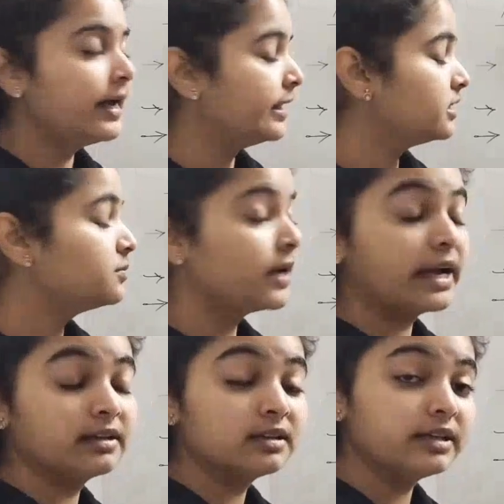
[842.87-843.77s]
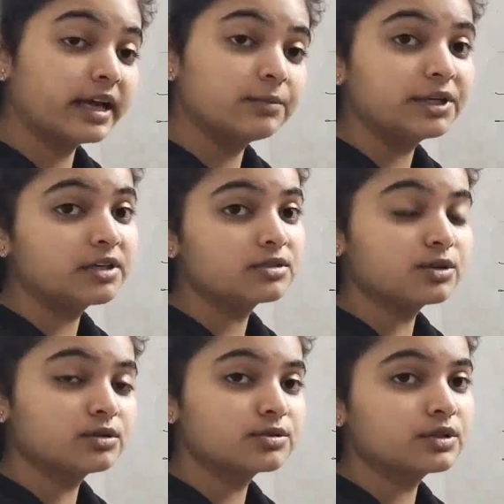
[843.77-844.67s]
atom, and the diameter
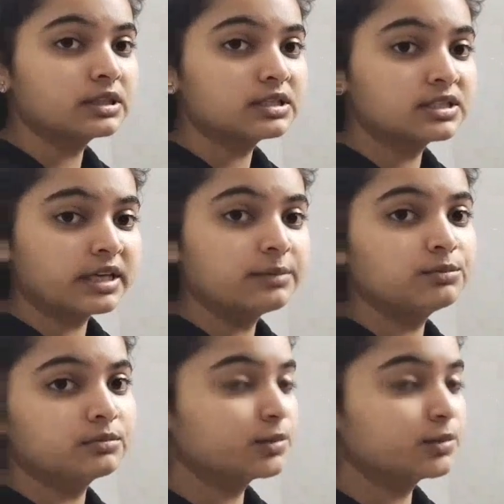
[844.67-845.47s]
is also in the same